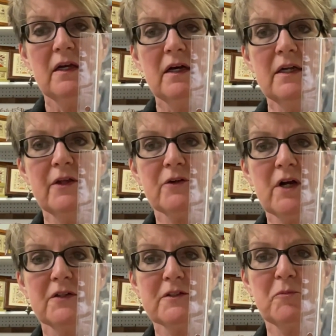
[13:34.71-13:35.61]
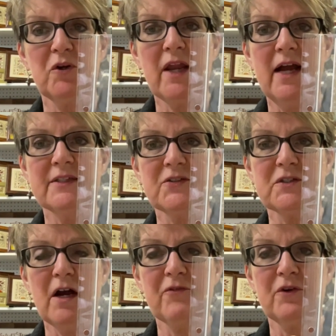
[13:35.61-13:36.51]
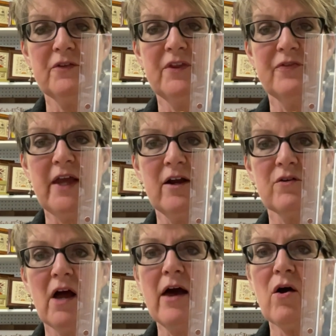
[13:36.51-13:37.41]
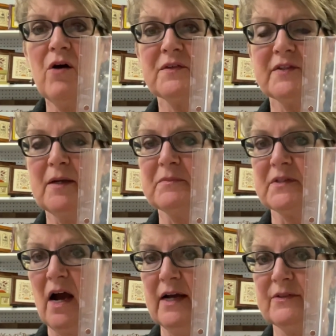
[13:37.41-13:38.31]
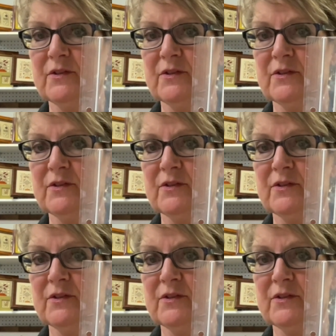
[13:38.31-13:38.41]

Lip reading: another customer and I discovered that they are not all the same size.